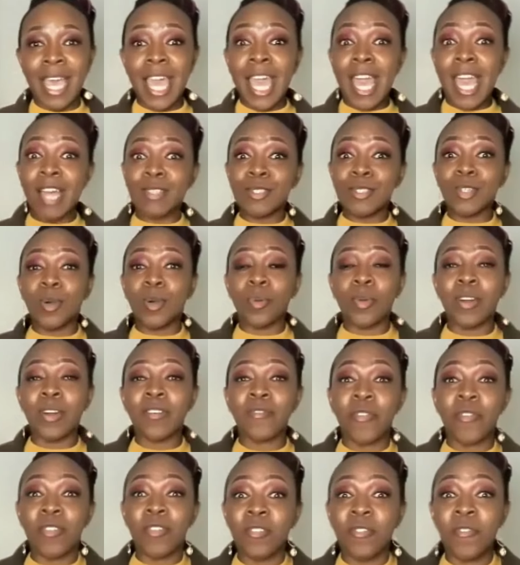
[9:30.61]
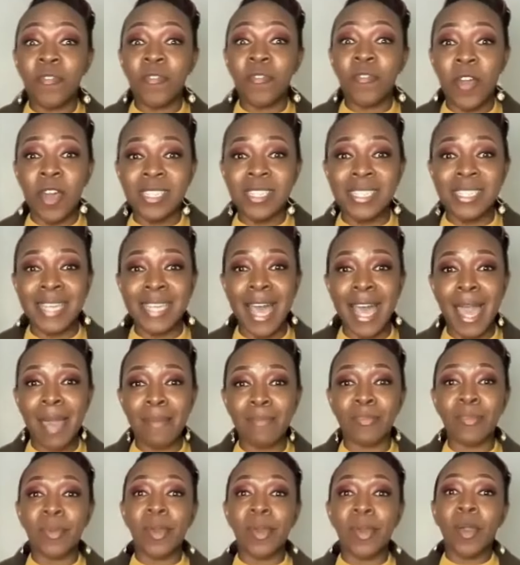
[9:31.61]
And so we are, for the first
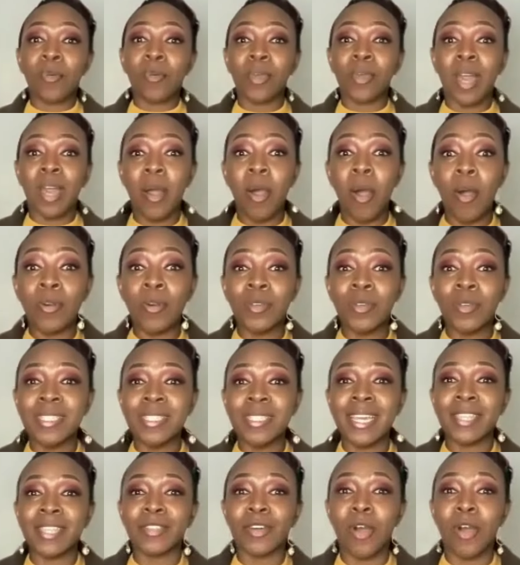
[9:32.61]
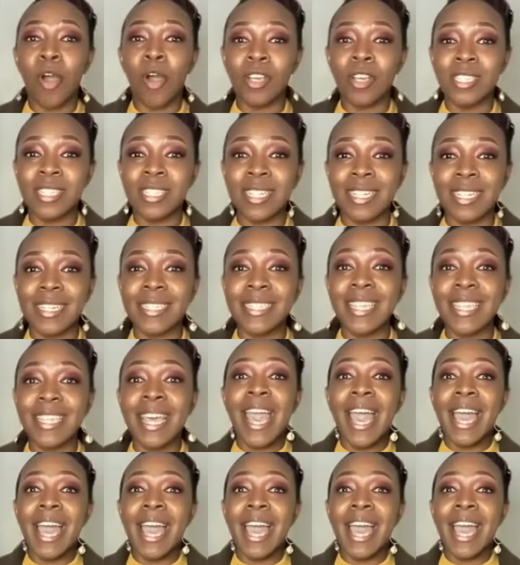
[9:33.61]
time, we are hosting the Oscars
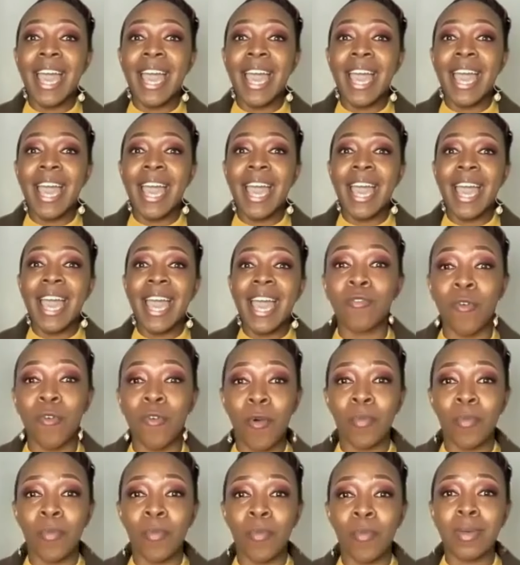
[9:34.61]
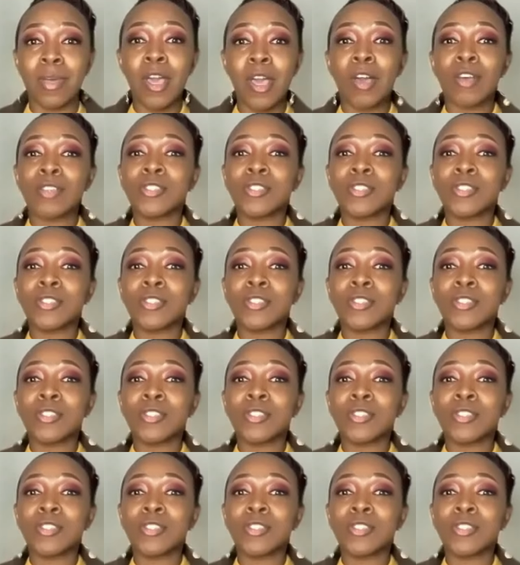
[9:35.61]
in a hybrid form.